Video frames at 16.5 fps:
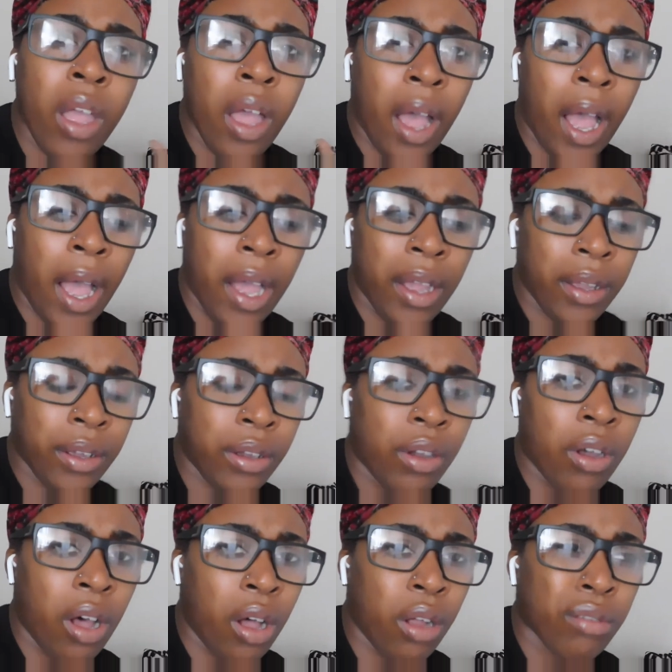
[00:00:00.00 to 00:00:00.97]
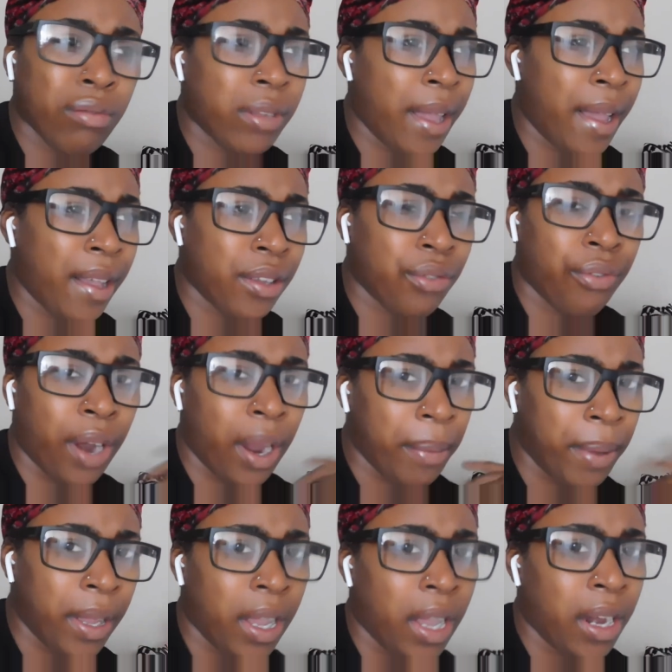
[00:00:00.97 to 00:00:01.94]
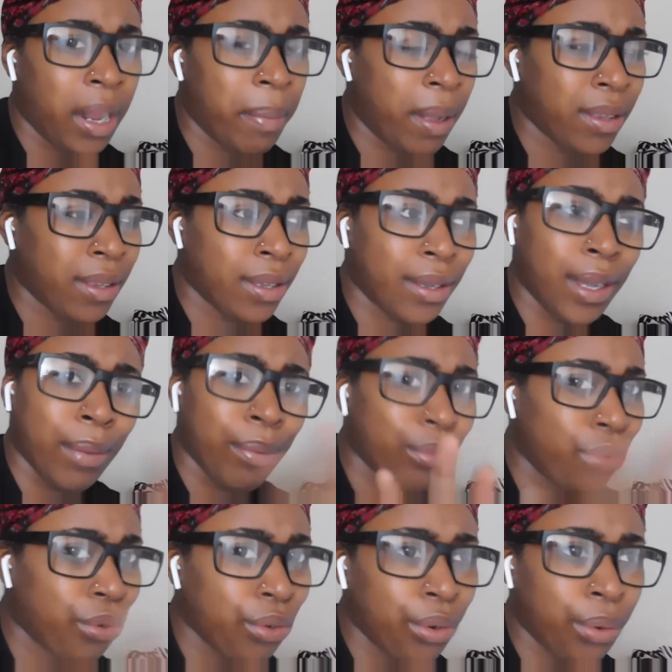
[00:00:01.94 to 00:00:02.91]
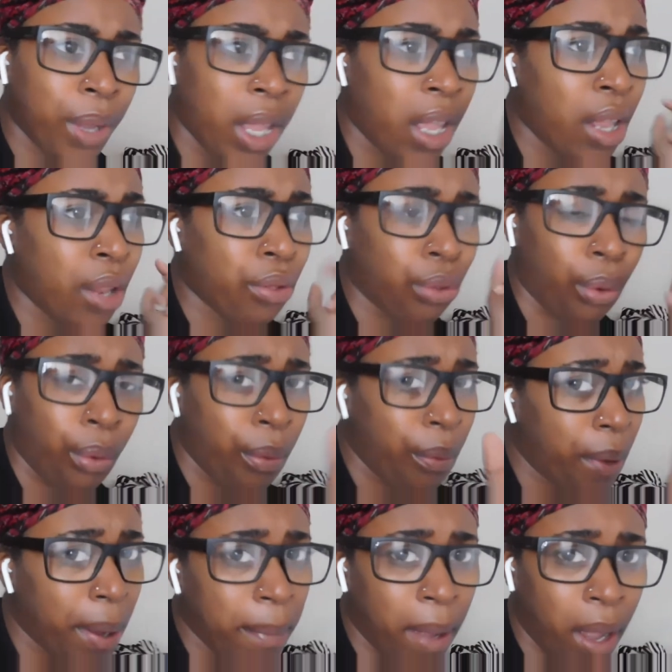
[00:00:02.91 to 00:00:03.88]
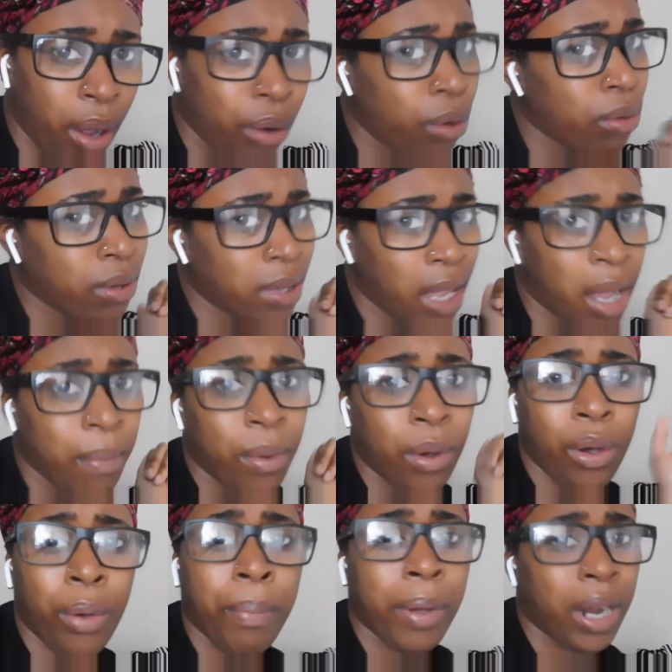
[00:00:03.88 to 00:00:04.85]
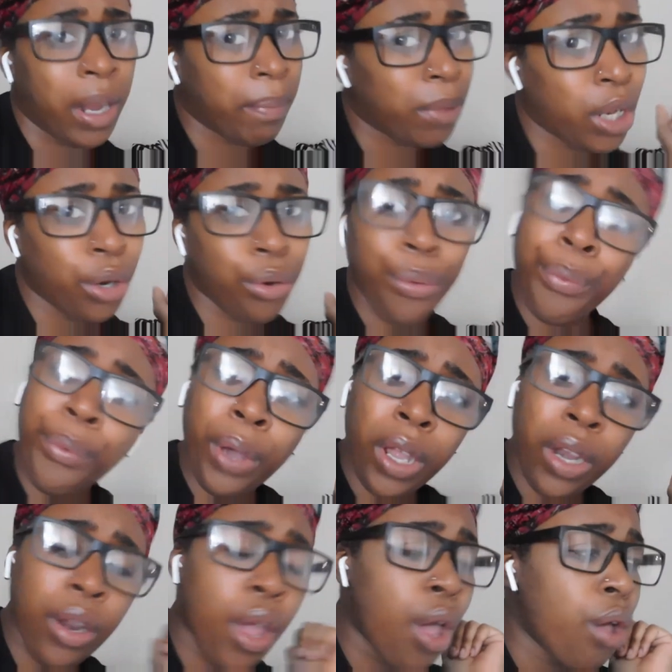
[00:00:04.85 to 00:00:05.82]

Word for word: I called TaskRabbit and they're about to come through and throw away my old table, put up the new one.